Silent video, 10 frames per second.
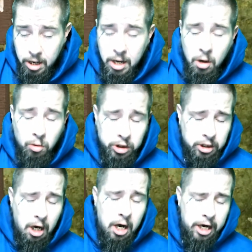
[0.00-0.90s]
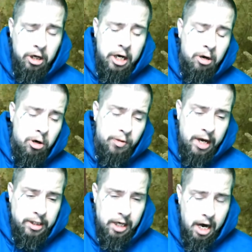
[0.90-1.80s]
So here are
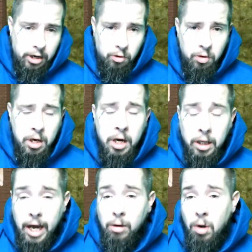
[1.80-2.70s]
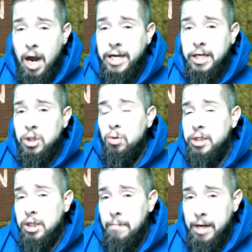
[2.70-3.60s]
things that I do. Like when I get to a
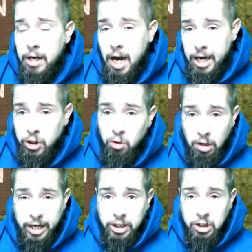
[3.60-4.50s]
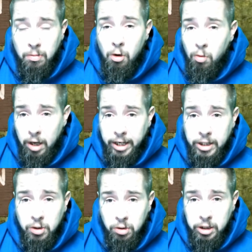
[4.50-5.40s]
summit, I do like to smoke when I get
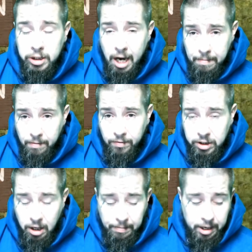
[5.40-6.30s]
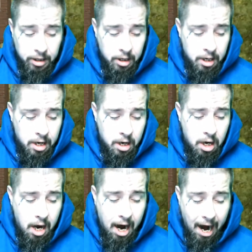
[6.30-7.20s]
to the top of a summit.
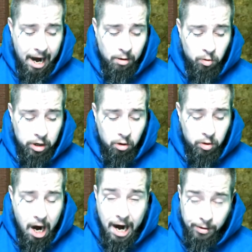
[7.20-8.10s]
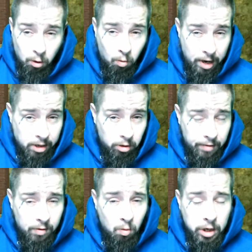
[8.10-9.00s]
I will either wait on
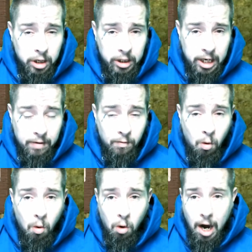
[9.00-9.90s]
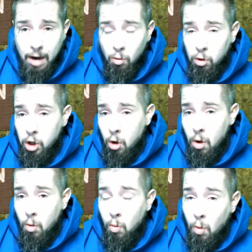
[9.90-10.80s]
everyone to leave or I will go
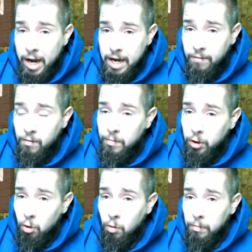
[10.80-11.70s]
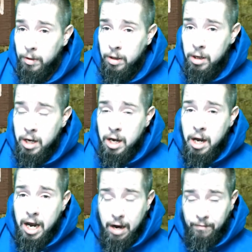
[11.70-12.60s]
away from the group.
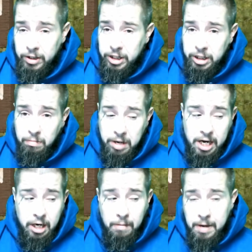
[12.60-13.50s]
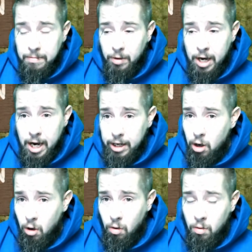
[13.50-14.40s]
And if it's just me and the people that I know,